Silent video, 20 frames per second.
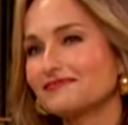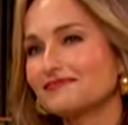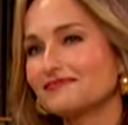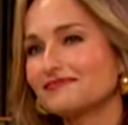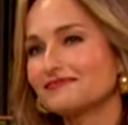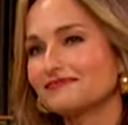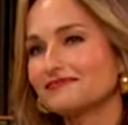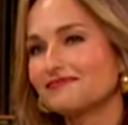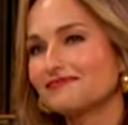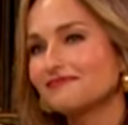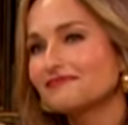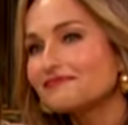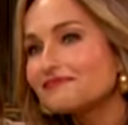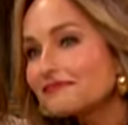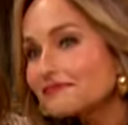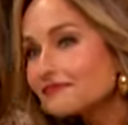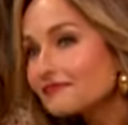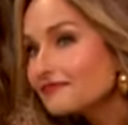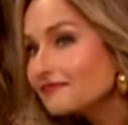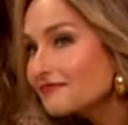
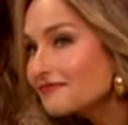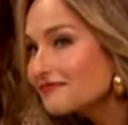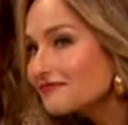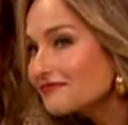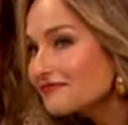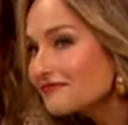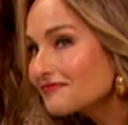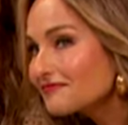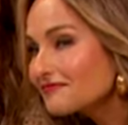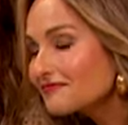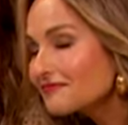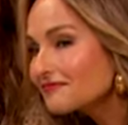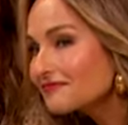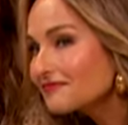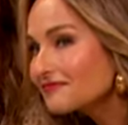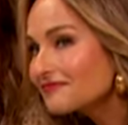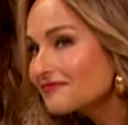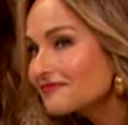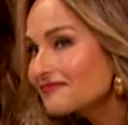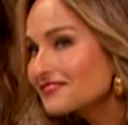
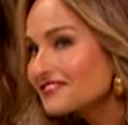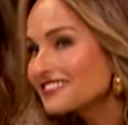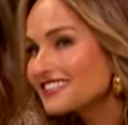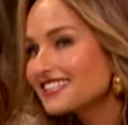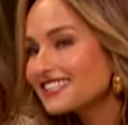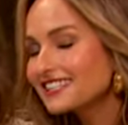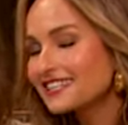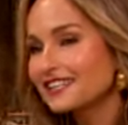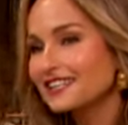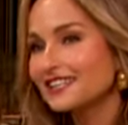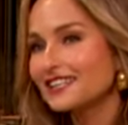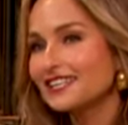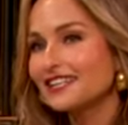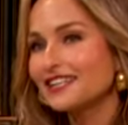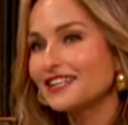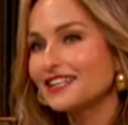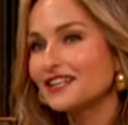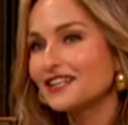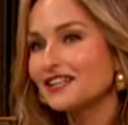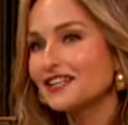
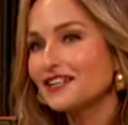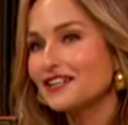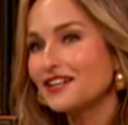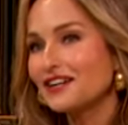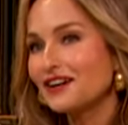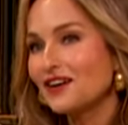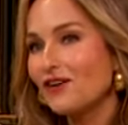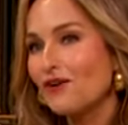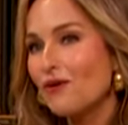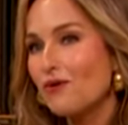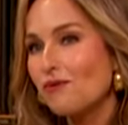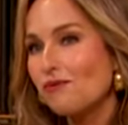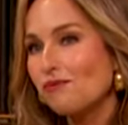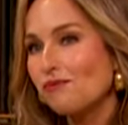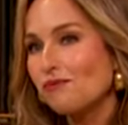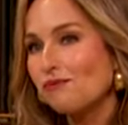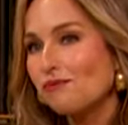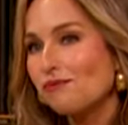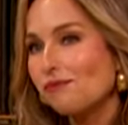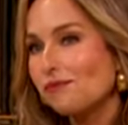
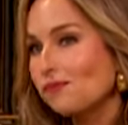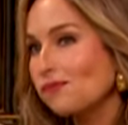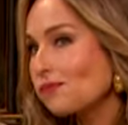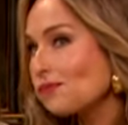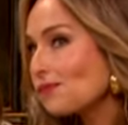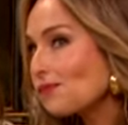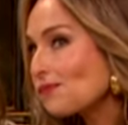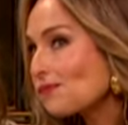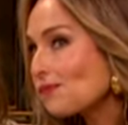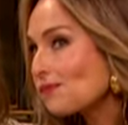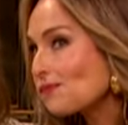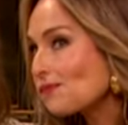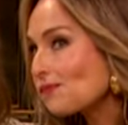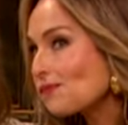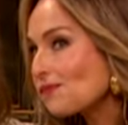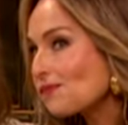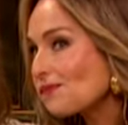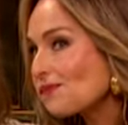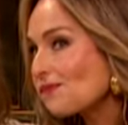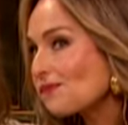
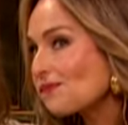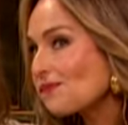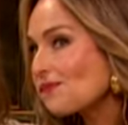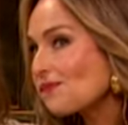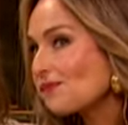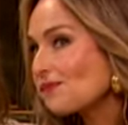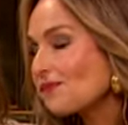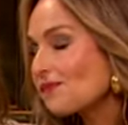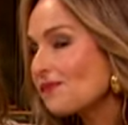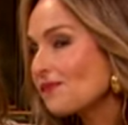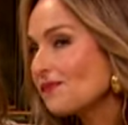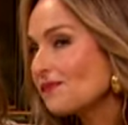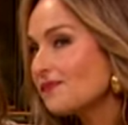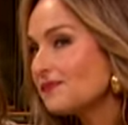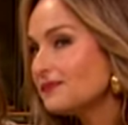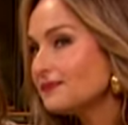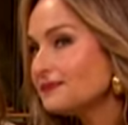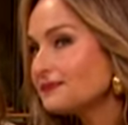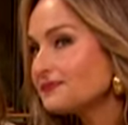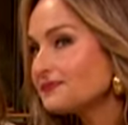
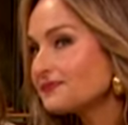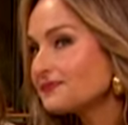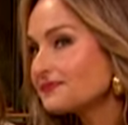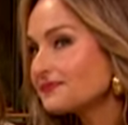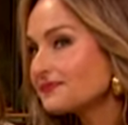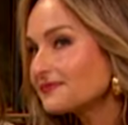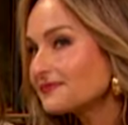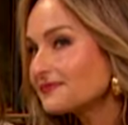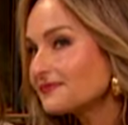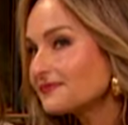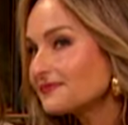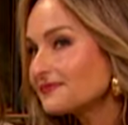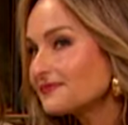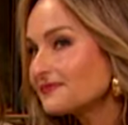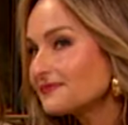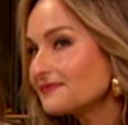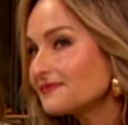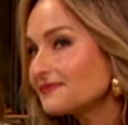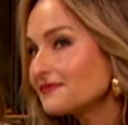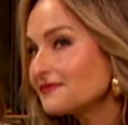
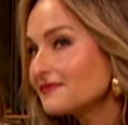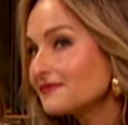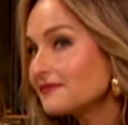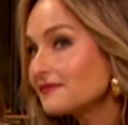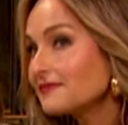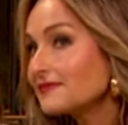(not speaking)